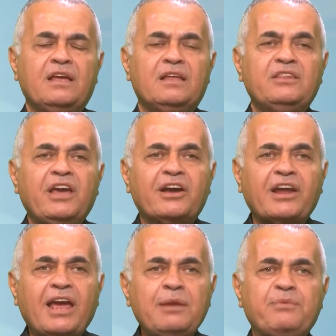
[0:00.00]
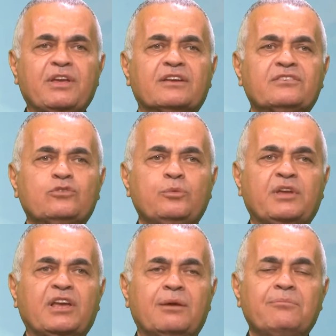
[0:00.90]
They are helping us to
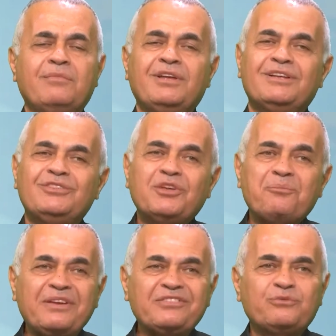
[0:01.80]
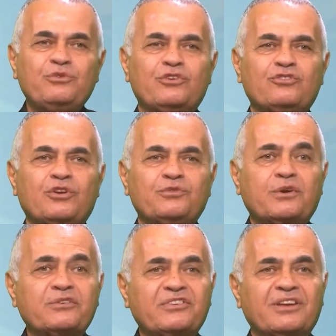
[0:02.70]
become the best version of
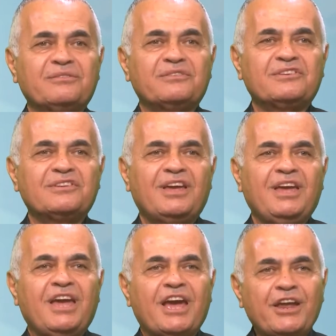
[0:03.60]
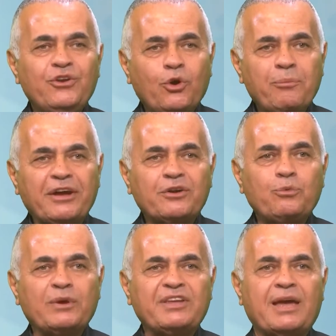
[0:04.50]
ourselves. And no matter
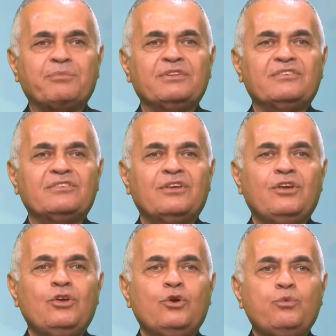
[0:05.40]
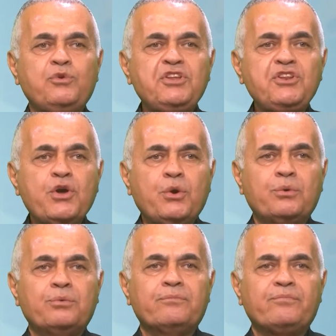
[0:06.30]
what happens, we
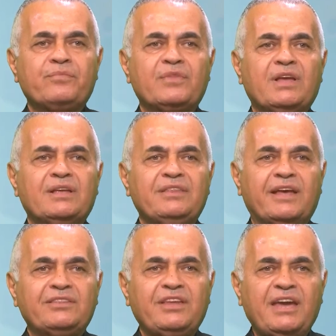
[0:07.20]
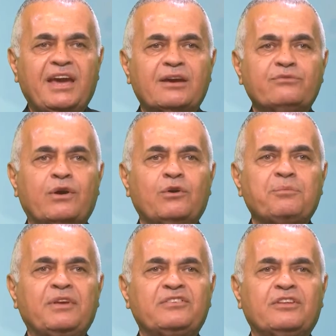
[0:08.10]
know that they have our
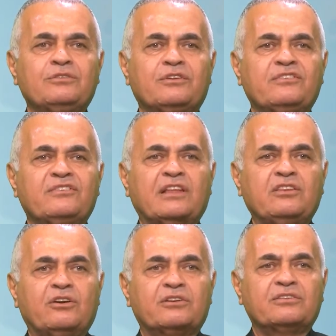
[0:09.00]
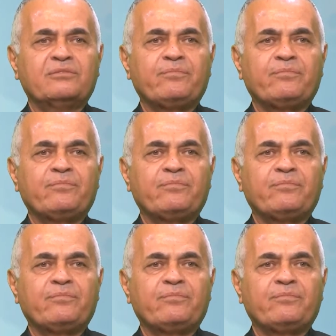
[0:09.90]
best interest at heart.